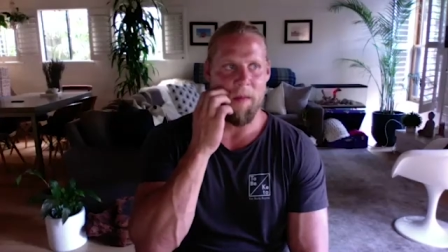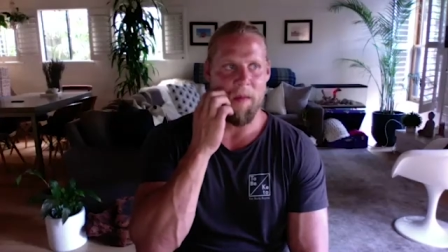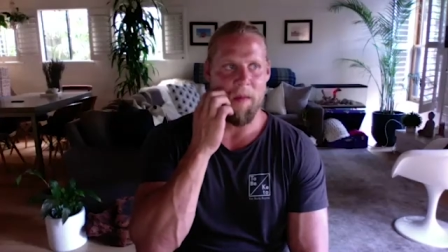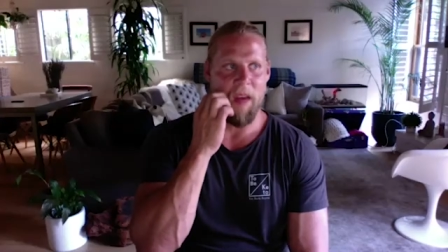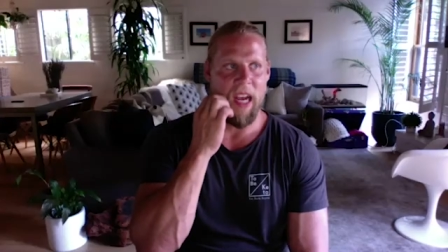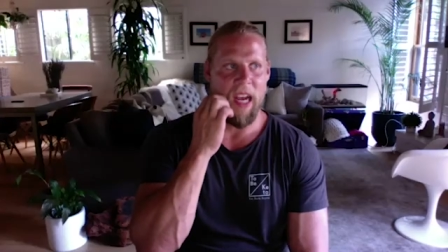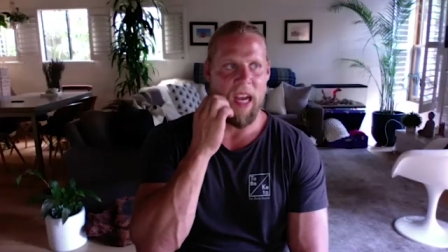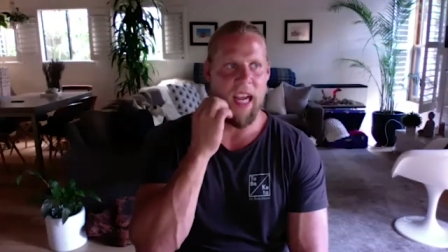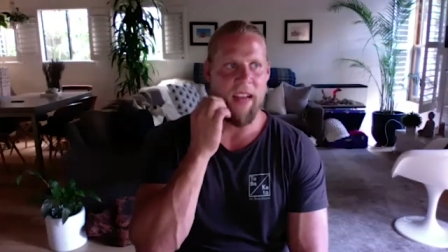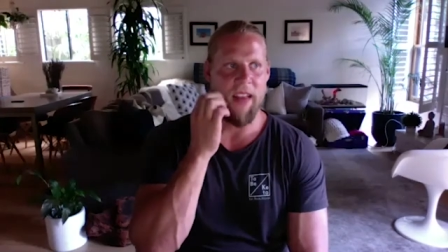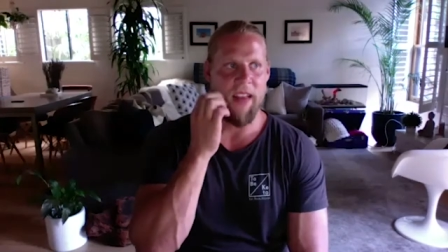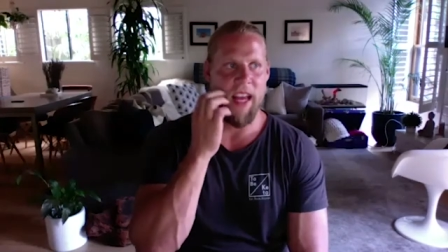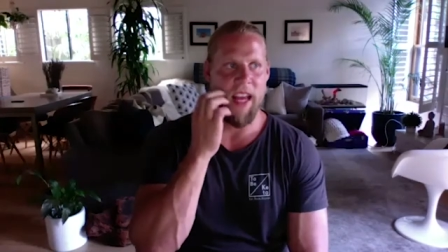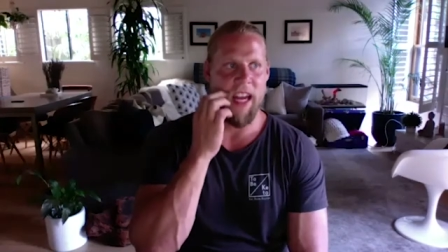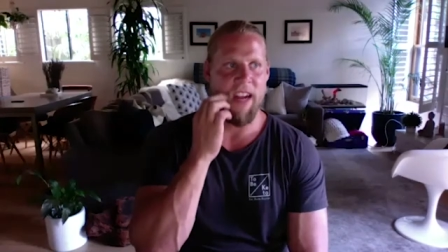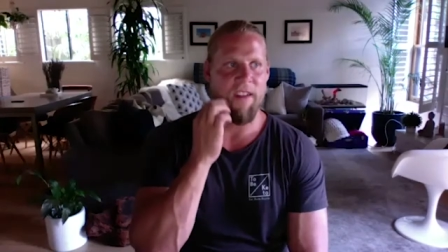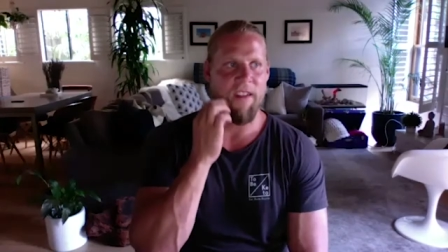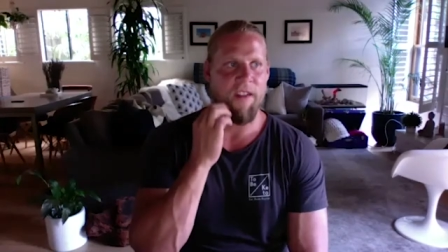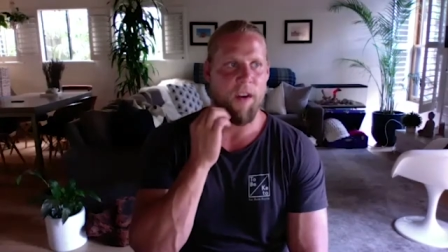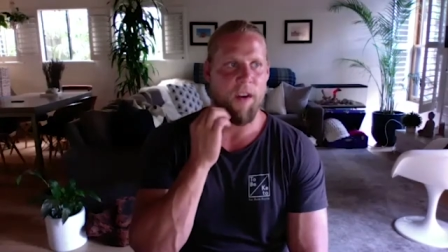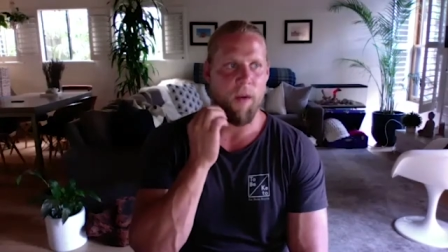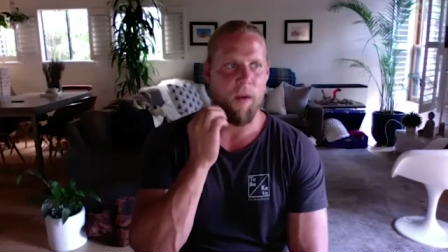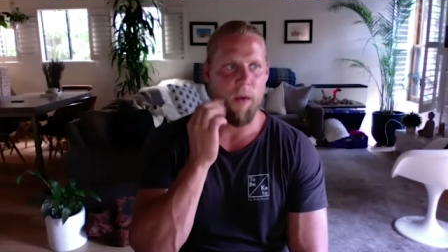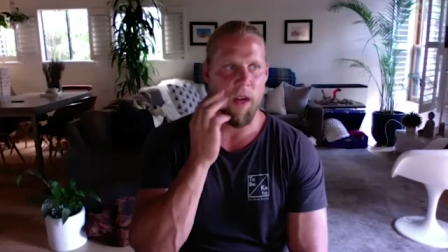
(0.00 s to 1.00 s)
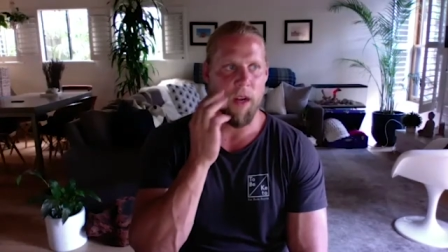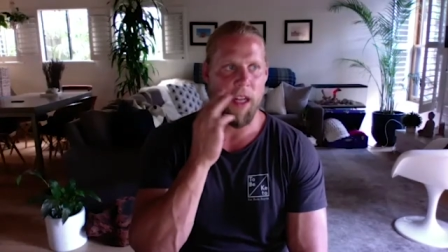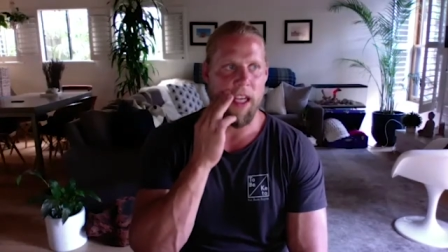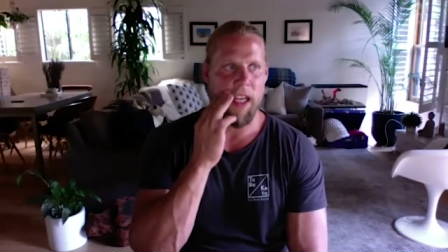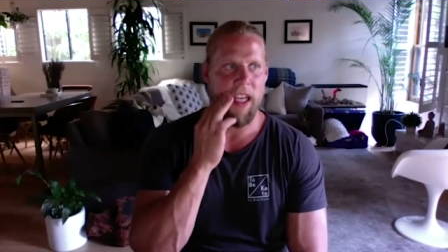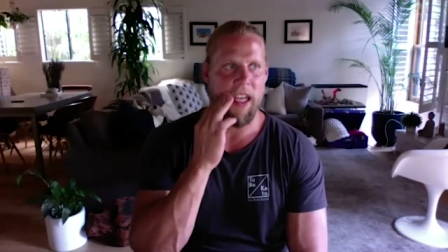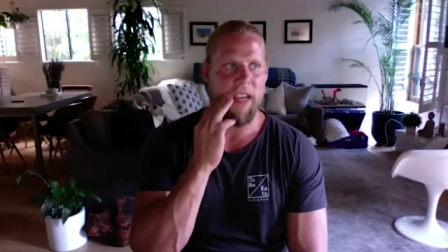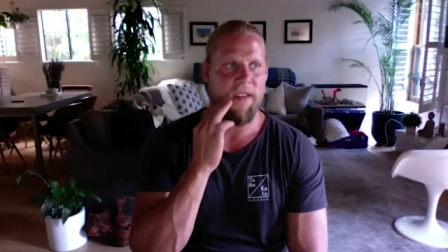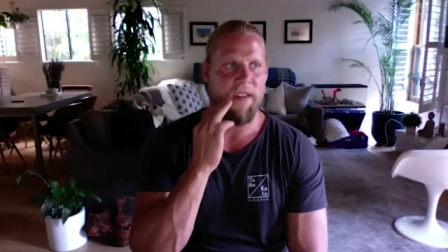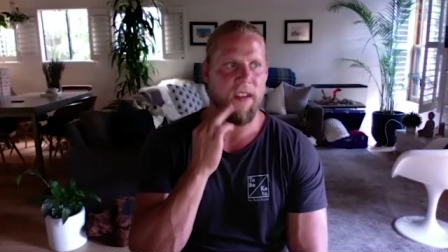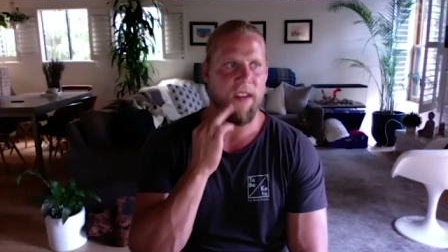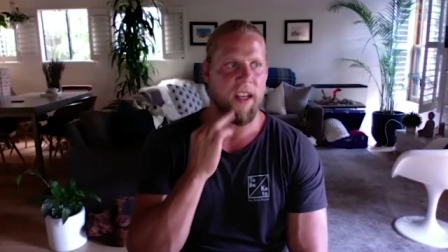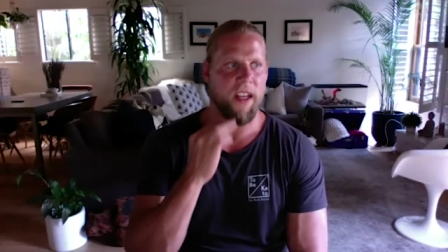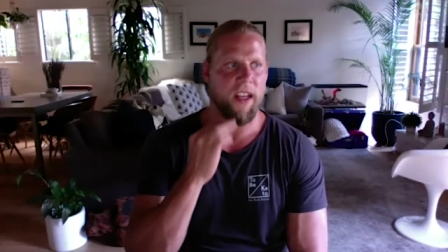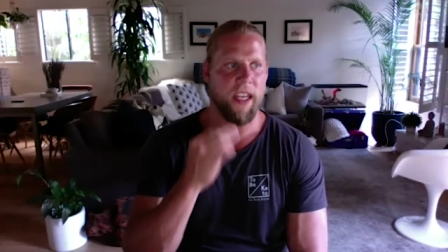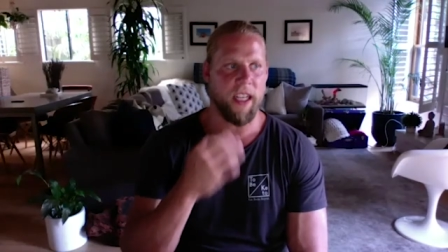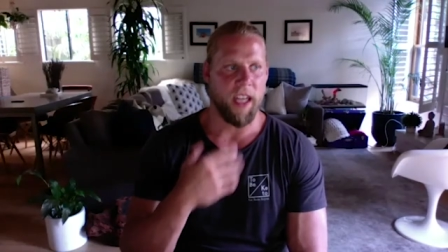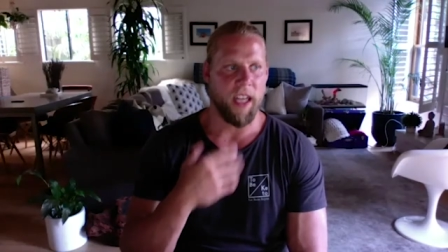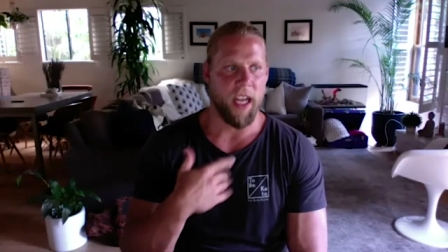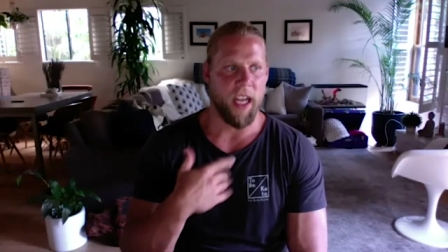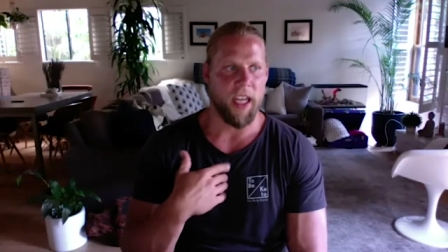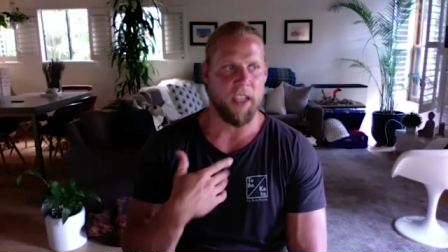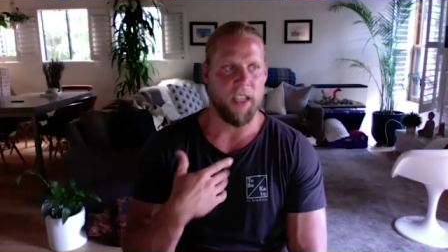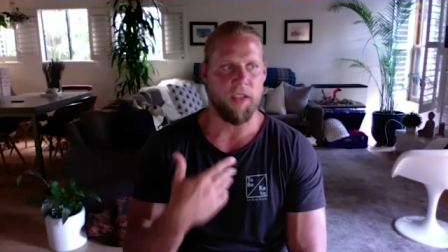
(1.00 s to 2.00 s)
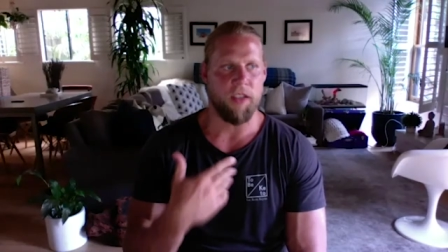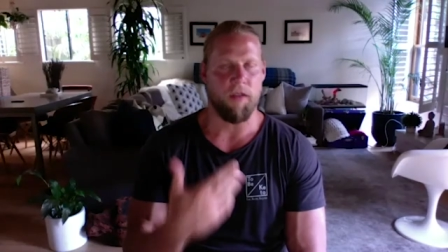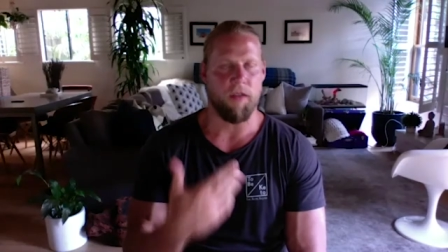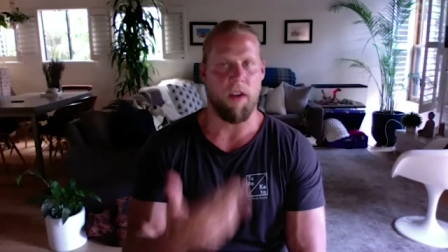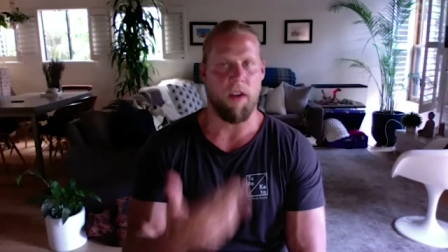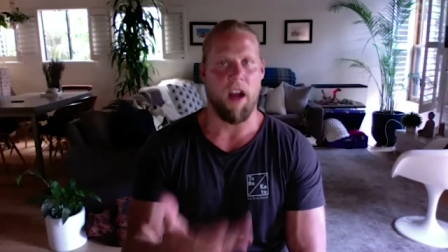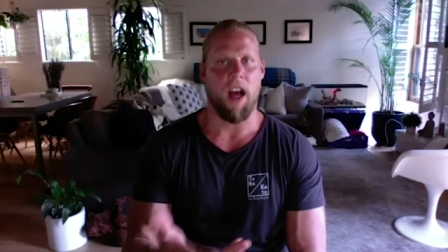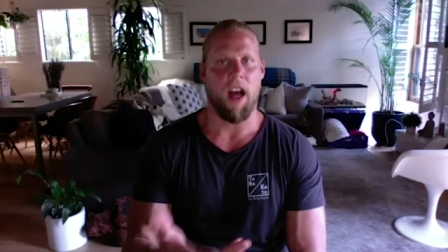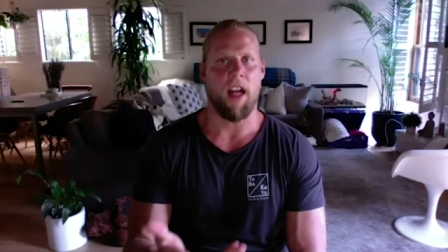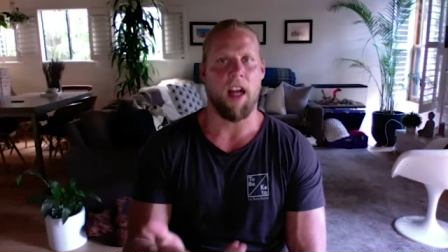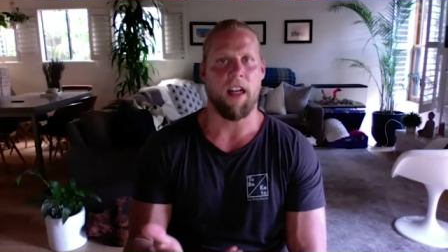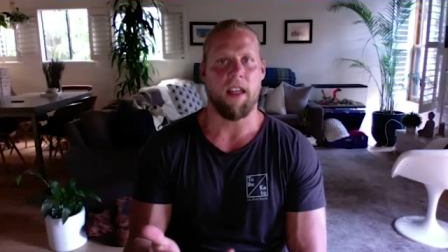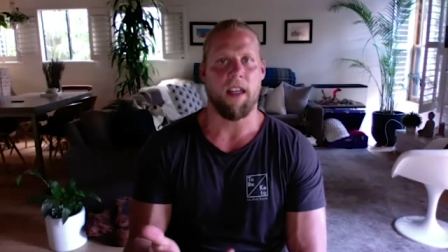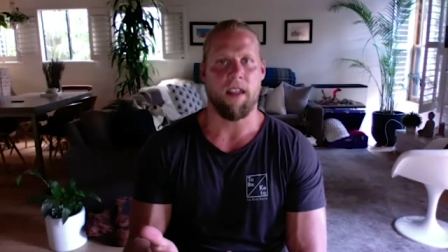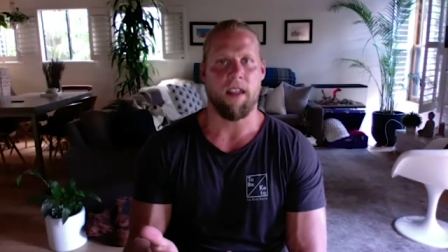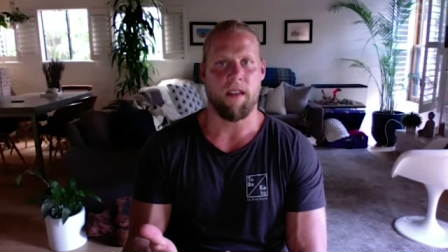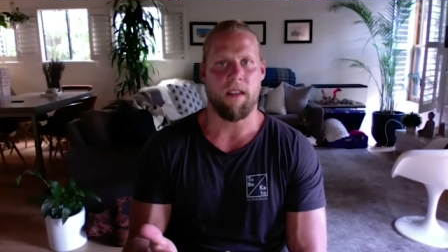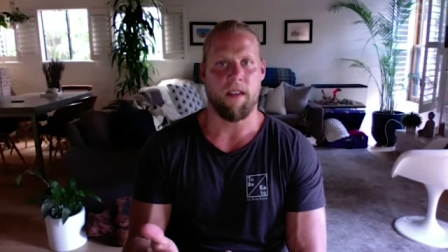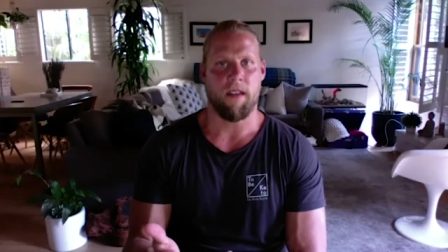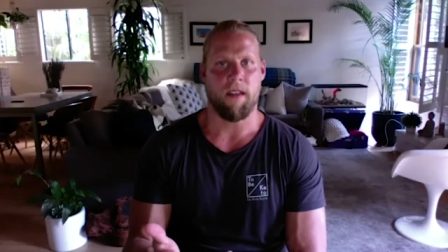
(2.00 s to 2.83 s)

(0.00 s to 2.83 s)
and then if you're really feeling like drawn